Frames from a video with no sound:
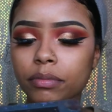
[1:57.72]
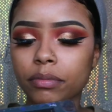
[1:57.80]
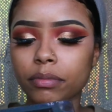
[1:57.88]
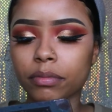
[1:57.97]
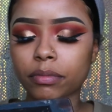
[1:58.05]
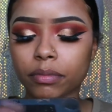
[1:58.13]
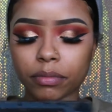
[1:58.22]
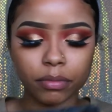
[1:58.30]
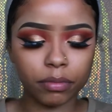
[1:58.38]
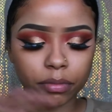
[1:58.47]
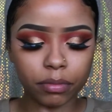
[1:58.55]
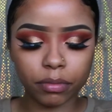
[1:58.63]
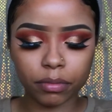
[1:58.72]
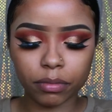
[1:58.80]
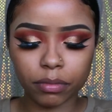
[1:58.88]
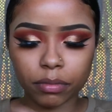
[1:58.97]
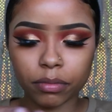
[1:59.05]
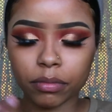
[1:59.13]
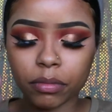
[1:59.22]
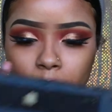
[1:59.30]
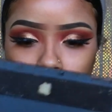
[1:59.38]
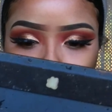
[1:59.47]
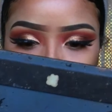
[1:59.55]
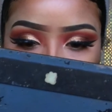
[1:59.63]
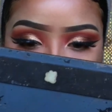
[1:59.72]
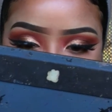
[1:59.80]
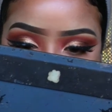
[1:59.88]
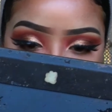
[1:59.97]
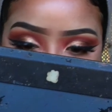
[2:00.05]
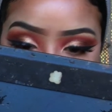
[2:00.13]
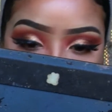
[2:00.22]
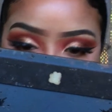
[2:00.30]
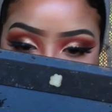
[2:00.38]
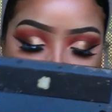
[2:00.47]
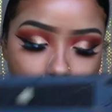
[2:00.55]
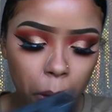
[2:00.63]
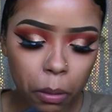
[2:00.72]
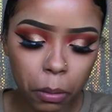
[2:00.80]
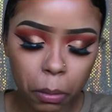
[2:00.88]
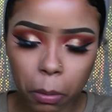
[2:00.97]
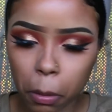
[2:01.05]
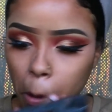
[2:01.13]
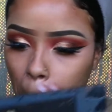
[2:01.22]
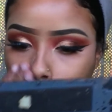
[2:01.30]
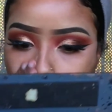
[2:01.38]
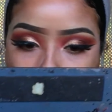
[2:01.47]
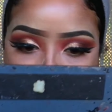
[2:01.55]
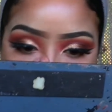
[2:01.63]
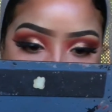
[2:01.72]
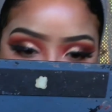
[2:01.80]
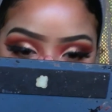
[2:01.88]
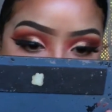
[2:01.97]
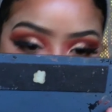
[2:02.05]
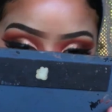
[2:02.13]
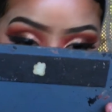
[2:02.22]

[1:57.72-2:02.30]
how y'all see the difference between the lashes and like no lashes. Like, I can't even